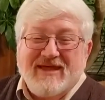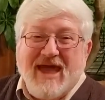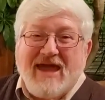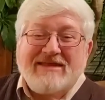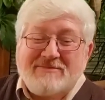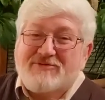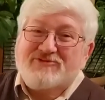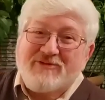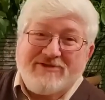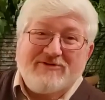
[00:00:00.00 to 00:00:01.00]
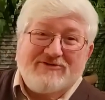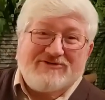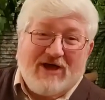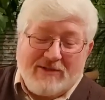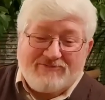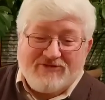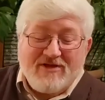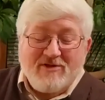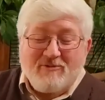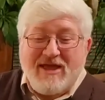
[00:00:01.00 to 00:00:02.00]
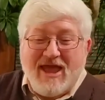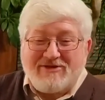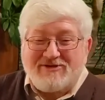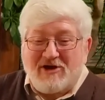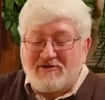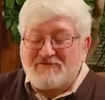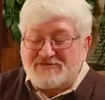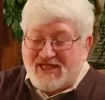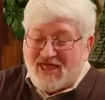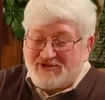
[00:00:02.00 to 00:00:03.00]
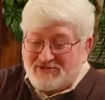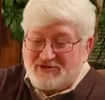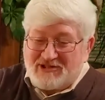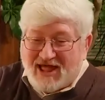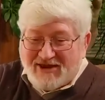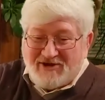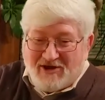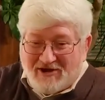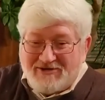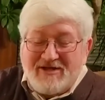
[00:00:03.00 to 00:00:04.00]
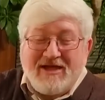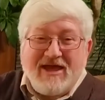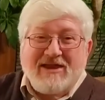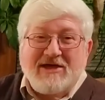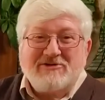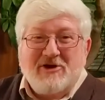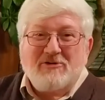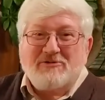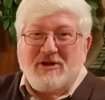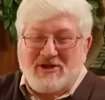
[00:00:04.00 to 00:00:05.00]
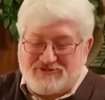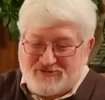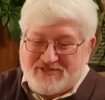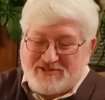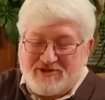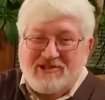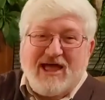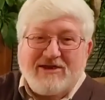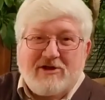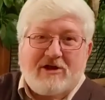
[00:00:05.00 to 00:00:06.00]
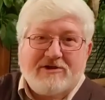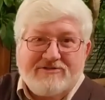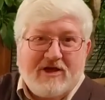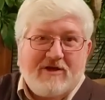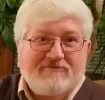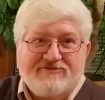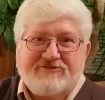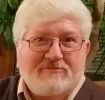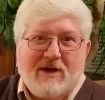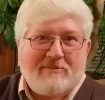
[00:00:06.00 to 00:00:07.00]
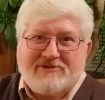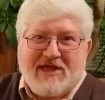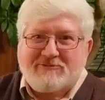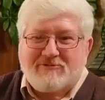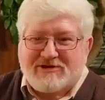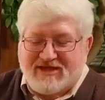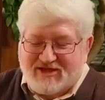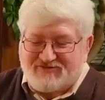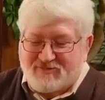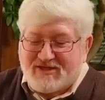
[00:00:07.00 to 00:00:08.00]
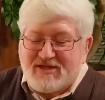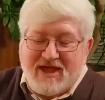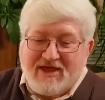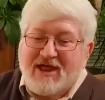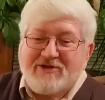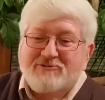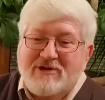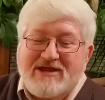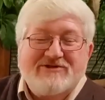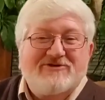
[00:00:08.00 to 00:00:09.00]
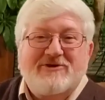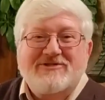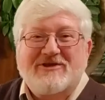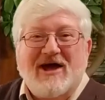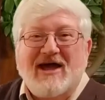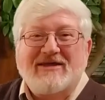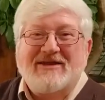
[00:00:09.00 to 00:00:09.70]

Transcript: And in between those times, we had an oven that had a little light on, and I'd go to and turn that little light on in the oven so Mom and Dad wouldn't catch me, and I'd read during the night.